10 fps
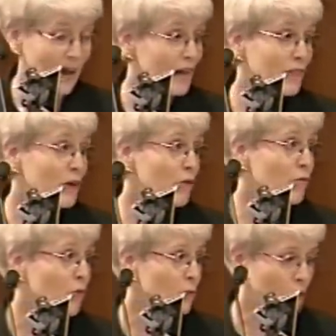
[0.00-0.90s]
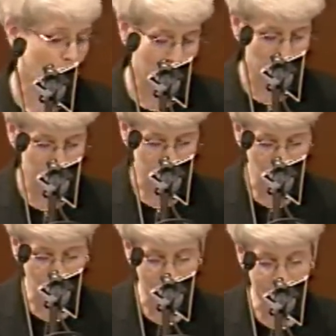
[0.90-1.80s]
I therefore point with
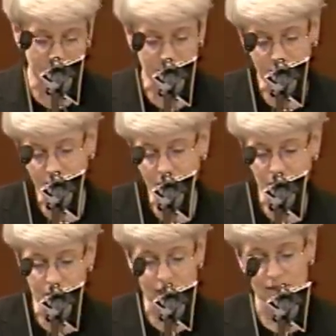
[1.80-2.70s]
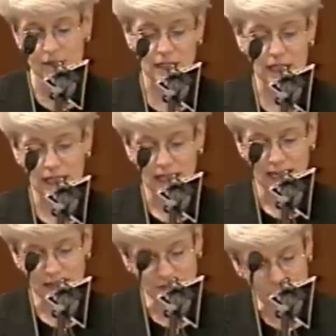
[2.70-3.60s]
pride to Ingo Titze as